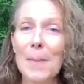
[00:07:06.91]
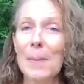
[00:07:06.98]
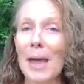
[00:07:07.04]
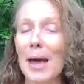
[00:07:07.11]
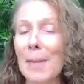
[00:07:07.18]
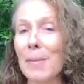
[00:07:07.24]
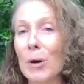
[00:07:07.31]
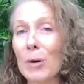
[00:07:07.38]

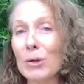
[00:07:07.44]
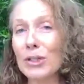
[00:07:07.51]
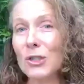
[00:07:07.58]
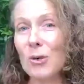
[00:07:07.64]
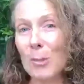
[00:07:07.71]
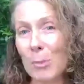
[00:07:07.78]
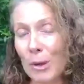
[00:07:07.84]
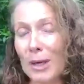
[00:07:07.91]
Um, also,
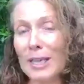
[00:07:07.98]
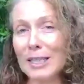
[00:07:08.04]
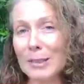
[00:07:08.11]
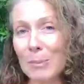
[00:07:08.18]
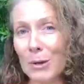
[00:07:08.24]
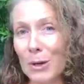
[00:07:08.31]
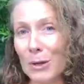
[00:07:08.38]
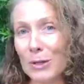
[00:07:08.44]
I'll put links
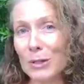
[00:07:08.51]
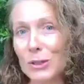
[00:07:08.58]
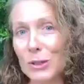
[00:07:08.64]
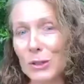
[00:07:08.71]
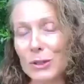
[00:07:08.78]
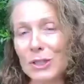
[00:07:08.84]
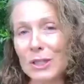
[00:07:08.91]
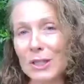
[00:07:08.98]
below
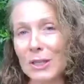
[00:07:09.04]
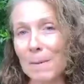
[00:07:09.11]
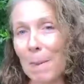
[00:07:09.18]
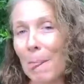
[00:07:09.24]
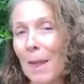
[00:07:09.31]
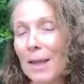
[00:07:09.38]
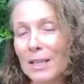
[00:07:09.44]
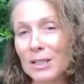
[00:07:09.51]
to, to the
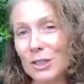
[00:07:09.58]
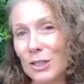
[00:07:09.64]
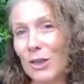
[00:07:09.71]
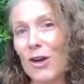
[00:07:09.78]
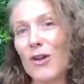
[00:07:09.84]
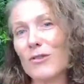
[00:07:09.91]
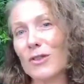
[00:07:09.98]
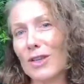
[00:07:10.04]
to the
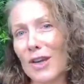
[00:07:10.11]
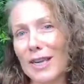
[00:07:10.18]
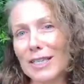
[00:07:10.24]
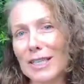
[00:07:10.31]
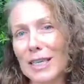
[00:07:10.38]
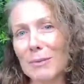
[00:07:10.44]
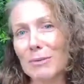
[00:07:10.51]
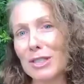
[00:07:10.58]
COVID
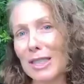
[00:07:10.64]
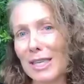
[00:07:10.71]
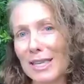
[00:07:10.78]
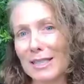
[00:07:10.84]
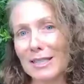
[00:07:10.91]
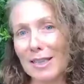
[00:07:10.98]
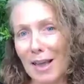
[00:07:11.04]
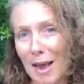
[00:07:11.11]
nineteen
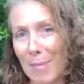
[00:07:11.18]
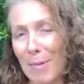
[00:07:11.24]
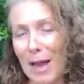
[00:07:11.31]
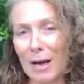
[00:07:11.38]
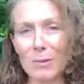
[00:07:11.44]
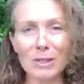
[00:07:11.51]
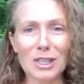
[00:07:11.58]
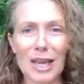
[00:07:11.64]
resilience care
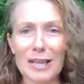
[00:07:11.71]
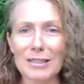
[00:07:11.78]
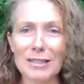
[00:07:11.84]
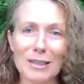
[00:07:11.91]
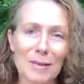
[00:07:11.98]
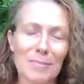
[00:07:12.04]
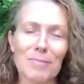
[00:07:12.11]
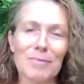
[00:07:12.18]
pack, which has
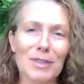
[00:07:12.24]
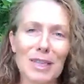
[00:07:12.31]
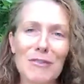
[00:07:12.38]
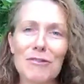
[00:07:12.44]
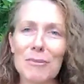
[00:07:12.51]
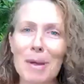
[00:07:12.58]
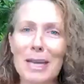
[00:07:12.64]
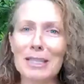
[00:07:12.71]
the the
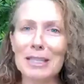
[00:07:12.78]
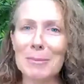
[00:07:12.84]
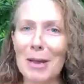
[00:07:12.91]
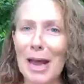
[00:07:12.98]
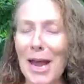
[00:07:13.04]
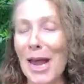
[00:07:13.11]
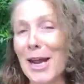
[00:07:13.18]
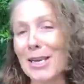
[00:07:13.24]
information
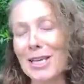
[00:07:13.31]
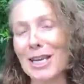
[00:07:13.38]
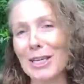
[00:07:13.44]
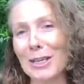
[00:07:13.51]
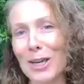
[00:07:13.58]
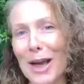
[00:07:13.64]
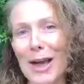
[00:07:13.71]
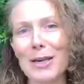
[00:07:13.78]
about how to get
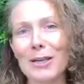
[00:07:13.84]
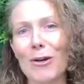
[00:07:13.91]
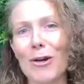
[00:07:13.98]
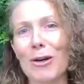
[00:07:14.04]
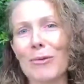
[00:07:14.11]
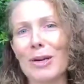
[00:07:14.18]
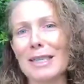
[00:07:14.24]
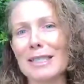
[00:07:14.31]
your garden
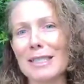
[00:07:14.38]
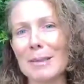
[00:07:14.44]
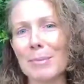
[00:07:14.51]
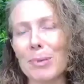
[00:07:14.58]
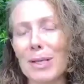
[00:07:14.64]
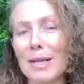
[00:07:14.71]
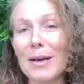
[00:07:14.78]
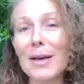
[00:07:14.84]
going really
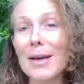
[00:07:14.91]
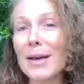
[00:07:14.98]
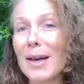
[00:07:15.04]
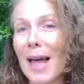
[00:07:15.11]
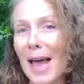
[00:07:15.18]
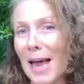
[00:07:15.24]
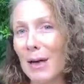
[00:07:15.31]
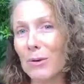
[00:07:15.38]
simply,
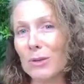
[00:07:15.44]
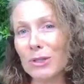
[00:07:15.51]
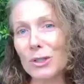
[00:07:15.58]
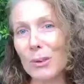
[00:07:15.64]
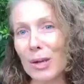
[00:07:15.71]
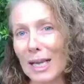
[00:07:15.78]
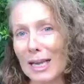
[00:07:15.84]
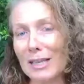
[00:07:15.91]
and
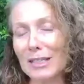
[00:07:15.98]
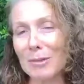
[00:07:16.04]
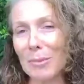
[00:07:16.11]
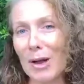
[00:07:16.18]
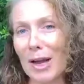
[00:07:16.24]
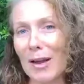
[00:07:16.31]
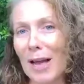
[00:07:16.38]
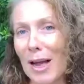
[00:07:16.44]
also a link to
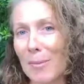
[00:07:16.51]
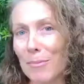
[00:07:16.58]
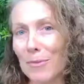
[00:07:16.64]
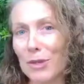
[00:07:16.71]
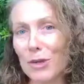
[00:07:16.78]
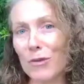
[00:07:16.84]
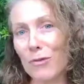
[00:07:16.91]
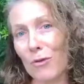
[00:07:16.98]
my um,
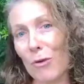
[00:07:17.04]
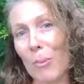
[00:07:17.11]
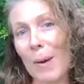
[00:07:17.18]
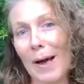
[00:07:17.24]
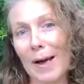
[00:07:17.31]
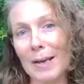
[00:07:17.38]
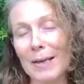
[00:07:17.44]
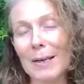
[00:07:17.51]
new four
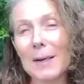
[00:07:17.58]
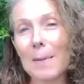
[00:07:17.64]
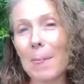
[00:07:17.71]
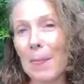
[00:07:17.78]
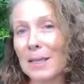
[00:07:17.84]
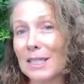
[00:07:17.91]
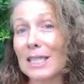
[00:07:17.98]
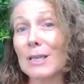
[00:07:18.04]
part
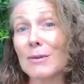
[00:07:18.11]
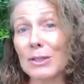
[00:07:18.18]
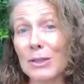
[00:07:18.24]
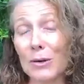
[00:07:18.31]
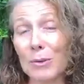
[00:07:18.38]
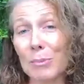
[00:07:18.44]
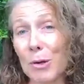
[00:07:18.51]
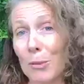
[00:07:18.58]
series
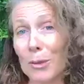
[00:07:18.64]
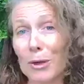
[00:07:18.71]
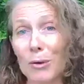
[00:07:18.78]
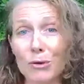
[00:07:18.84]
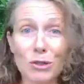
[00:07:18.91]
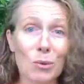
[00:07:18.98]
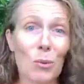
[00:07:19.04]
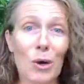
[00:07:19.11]
on
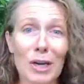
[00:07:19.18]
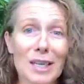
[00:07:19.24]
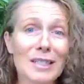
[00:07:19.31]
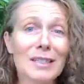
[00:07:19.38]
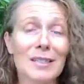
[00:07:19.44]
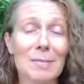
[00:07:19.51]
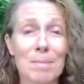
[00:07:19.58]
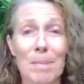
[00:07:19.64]
permaculture what is
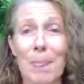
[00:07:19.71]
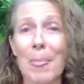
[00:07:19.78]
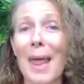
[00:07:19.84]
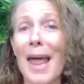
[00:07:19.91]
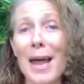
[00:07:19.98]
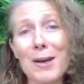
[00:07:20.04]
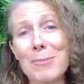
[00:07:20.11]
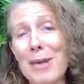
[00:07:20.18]
it and
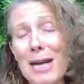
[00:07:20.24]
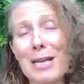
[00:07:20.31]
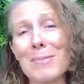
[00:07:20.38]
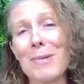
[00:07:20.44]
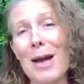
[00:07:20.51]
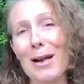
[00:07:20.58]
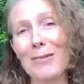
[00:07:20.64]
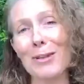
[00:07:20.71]
how to make it
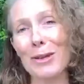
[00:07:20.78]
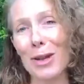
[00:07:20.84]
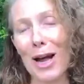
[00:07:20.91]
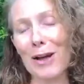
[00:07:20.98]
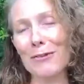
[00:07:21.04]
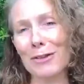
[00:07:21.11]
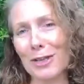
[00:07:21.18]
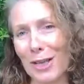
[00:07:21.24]
part of your
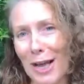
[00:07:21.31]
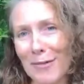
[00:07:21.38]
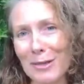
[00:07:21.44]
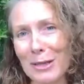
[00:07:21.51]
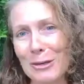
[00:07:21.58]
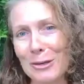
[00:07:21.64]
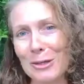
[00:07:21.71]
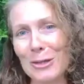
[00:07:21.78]
life and
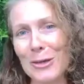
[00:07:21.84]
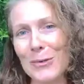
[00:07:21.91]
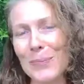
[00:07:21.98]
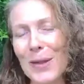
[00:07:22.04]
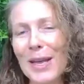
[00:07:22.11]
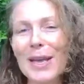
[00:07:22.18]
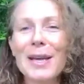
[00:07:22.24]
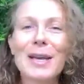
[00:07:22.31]
livelihood too.
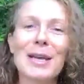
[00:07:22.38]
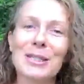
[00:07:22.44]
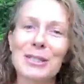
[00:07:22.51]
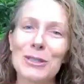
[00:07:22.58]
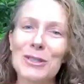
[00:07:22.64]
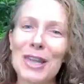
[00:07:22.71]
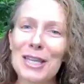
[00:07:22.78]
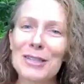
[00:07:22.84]

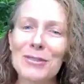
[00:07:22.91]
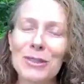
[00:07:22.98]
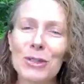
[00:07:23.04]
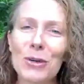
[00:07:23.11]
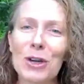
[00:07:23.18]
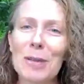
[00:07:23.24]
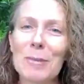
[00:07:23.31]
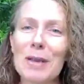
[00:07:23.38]
So thanks for
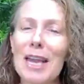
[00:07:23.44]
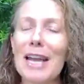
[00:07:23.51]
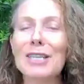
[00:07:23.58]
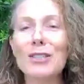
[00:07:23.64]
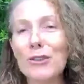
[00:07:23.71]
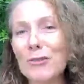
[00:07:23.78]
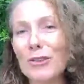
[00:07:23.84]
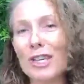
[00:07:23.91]
joining me and
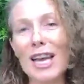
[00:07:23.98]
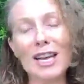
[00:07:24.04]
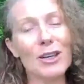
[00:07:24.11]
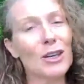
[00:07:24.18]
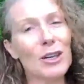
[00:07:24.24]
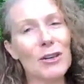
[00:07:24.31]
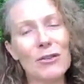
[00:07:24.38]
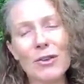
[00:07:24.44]
don't forget
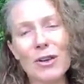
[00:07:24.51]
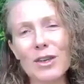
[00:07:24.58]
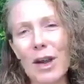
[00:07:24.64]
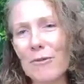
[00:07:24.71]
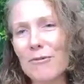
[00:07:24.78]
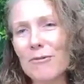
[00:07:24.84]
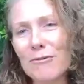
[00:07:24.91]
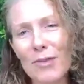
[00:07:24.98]
you can
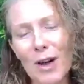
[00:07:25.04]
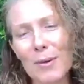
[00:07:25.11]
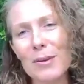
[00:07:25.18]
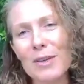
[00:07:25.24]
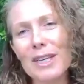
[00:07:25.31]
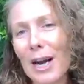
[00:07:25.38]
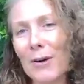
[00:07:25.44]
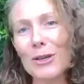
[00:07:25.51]
i i
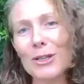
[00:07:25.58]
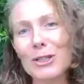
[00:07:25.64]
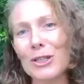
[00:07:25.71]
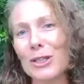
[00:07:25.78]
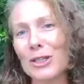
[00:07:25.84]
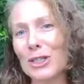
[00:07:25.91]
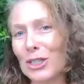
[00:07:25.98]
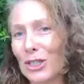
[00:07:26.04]
encourage
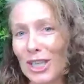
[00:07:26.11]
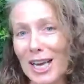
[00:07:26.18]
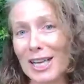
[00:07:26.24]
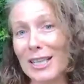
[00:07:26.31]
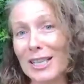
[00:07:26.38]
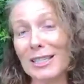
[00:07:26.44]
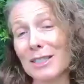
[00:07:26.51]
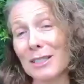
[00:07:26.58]
you to share
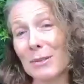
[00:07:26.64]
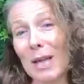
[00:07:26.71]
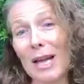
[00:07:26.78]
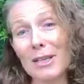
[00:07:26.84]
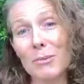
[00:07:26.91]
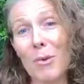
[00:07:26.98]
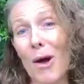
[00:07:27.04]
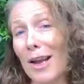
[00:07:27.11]
this as,
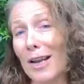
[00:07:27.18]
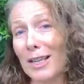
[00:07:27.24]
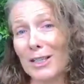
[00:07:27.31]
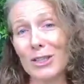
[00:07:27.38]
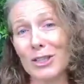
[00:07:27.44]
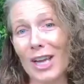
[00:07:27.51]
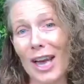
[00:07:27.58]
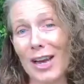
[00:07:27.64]
as widely
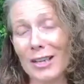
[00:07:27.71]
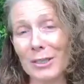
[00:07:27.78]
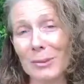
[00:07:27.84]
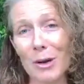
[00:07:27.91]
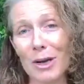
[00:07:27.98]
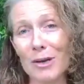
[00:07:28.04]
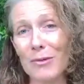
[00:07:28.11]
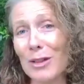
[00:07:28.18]
as you can as
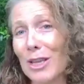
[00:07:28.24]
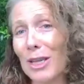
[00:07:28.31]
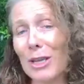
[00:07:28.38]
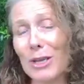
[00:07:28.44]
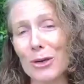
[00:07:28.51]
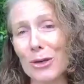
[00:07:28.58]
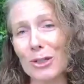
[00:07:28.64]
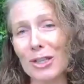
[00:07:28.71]
well. If you
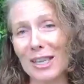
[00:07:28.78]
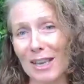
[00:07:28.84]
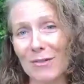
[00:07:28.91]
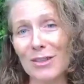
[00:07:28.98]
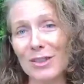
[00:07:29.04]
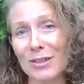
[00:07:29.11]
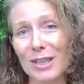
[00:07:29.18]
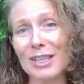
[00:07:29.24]
think you know
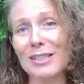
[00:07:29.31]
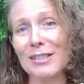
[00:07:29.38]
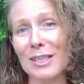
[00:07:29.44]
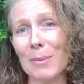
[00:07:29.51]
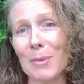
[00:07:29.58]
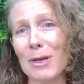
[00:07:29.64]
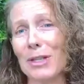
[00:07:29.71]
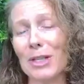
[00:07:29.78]
if you think
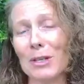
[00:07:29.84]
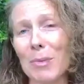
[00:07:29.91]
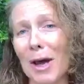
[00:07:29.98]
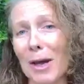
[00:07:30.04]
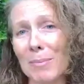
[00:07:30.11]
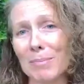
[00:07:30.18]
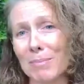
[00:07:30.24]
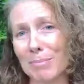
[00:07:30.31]
someone that
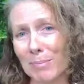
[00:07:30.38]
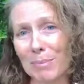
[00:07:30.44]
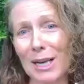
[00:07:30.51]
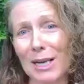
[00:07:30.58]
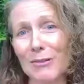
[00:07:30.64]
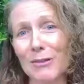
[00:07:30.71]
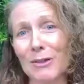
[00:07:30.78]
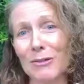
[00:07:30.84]
might
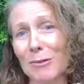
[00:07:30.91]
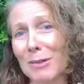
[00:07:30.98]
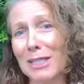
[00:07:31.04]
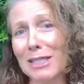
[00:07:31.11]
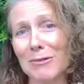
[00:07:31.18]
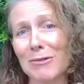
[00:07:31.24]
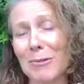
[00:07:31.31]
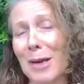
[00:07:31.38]
benefit from
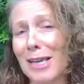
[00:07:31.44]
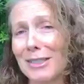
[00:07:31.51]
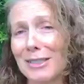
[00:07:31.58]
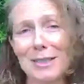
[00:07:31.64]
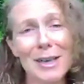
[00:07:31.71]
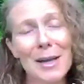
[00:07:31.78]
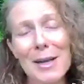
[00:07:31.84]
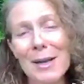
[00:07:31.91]
this
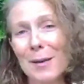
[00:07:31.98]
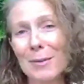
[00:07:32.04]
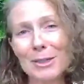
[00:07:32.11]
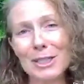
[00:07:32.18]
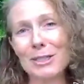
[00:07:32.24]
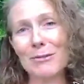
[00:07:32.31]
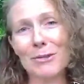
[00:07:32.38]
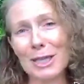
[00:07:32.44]
information,
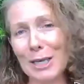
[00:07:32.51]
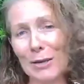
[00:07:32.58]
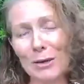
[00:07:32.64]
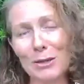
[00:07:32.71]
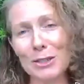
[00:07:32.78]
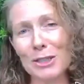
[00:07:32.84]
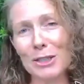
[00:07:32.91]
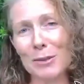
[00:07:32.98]
just flick it
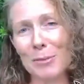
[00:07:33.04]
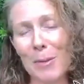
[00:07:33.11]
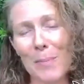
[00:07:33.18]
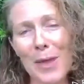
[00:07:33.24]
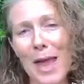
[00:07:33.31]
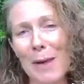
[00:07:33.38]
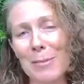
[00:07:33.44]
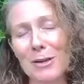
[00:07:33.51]
on to them. I'm
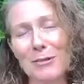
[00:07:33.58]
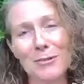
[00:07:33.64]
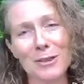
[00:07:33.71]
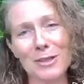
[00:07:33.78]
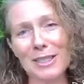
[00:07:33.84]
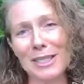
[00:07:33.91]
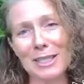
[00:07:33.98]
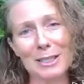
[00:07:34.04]
happy
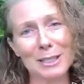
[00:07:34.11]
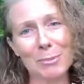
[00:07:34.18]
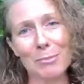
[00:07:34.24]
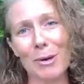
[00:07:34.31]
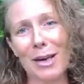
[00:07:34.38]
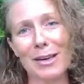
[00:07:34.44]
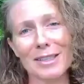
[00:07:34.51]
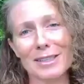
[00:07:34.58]
for this to
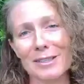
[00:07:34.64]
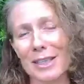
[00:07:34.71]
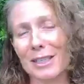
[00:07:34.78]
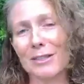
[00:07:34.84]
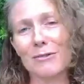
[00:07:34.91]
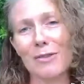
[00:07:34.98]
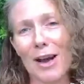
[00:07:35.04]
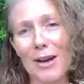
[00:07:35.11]
spread as,
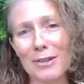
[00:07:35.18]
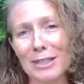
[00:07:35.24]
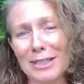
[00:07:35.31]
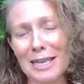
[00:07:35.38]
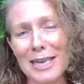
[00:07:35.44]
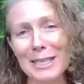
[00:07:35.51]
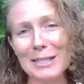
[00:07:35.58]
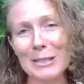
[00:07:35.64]
as far as it
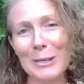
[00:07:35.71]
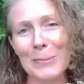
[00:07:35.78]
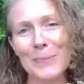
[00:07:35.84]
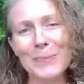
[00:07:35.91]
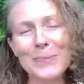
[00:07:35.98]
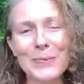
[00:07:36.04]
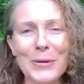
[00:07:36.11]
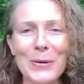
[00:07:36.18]
needs to.
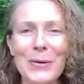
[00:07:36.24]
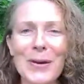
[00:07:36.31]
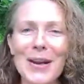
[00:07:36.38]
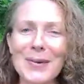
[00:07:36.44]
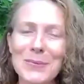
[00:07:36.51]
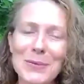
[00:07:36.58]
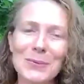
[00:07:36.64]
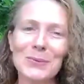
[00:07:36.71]
All
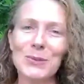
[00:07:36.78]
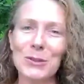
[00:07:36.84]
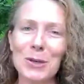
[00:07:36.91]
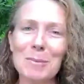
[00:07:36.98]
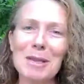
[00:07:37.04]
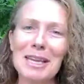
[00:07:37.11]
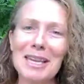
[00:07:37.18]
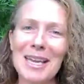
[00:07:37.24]
right, well
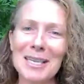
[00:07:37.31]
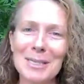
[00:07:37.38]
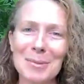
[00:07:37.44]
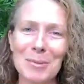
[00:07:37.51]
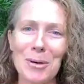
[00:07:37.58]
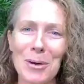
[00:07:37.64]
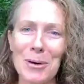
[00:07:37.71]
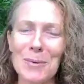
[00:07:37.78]
join me again
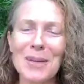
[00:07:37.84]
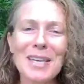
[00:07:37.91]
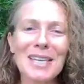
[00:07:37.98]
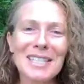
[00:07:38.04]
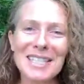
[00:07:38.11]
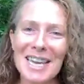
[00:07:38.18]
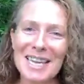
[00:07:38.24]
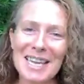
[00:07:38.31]
tomorrow.
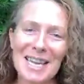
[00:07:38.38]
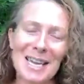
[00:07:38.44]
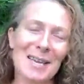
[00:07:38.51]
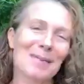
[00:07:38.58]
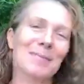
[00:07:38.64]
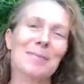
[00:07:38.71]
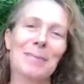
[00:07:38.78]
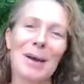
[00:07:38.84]
Take care.
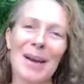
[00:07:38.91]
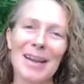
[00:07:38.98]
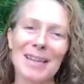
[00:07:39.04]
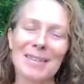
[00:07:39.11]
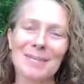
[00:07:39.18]
Bye.